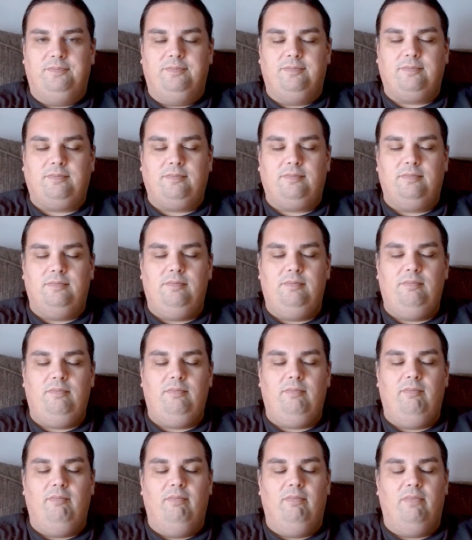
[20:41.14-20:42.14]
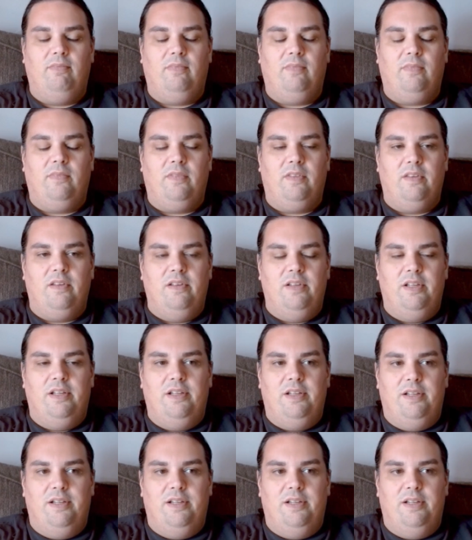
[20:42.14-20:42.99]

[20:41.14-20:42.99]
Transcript: [no speech]